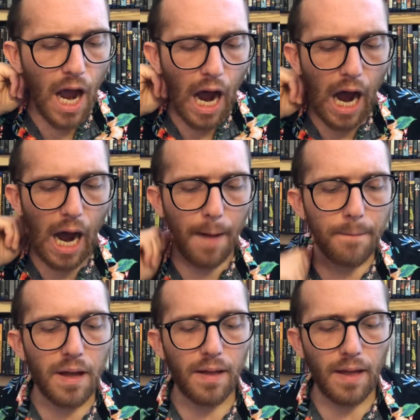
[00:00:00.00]

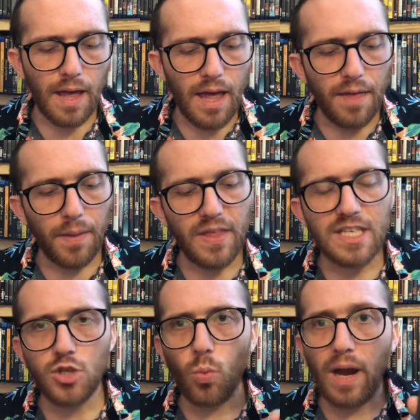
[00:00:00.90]
But this
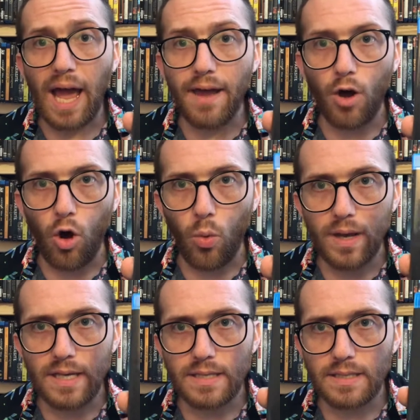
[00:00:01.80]
is one I had
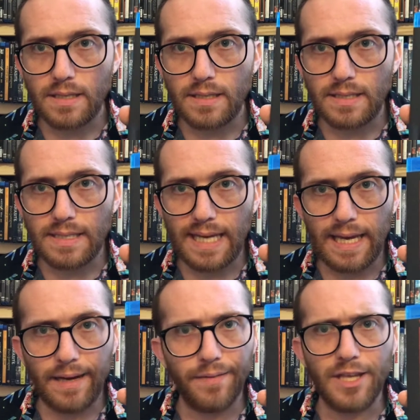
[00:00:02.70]
always
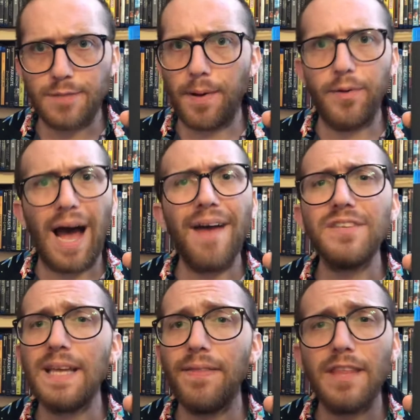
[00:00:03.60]
seen this post. I've
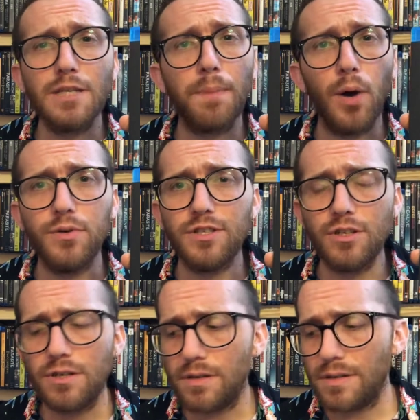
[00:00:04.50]
seen this
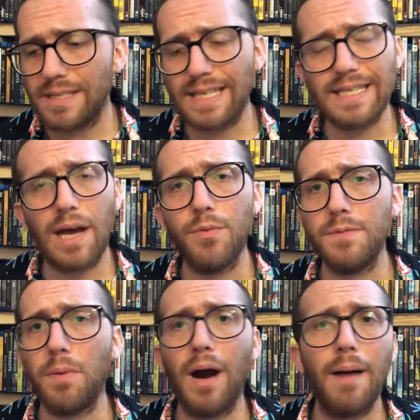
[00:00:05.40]
poster since I was
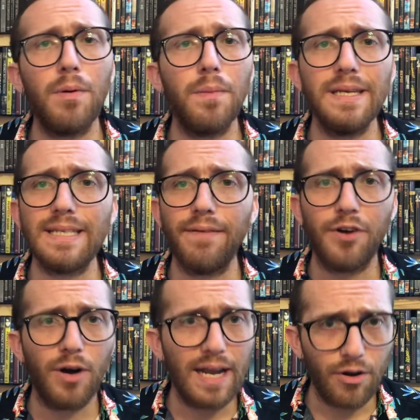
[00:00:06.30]
probably 7
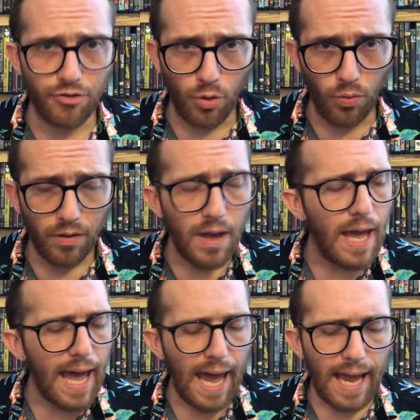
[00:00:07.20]
or 8 years old.
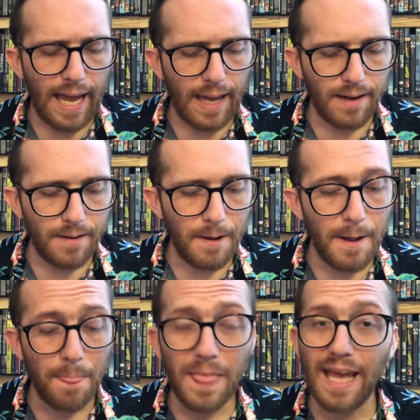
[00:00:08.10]
And
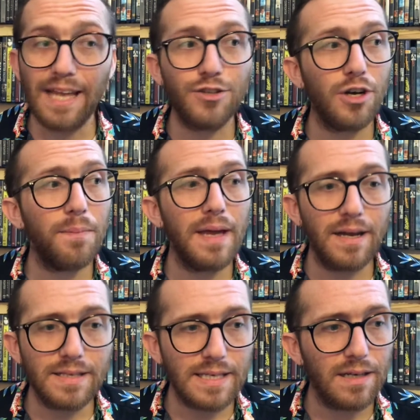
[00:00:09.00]
it took me
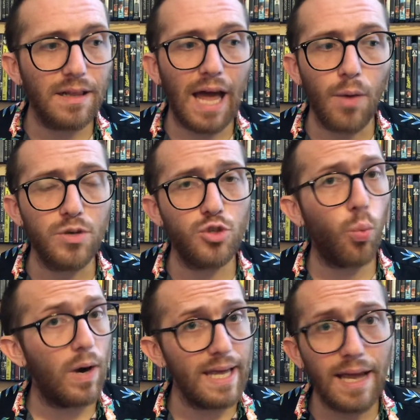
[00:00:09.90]
until I was
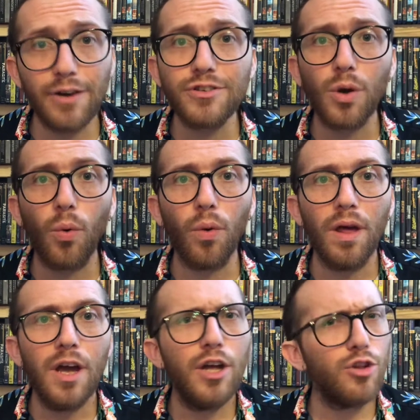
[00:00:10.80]
28 years old
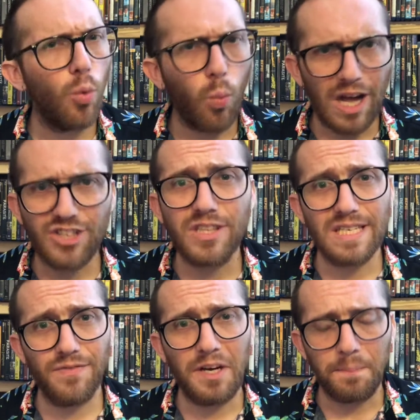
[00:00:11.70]
to watch this
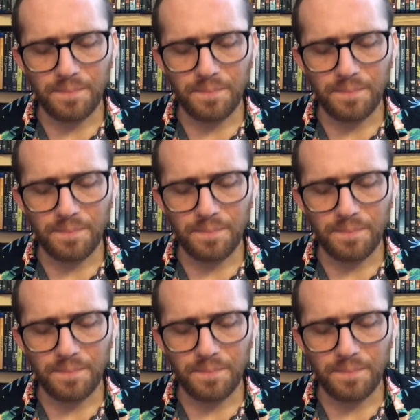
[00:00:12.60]
film.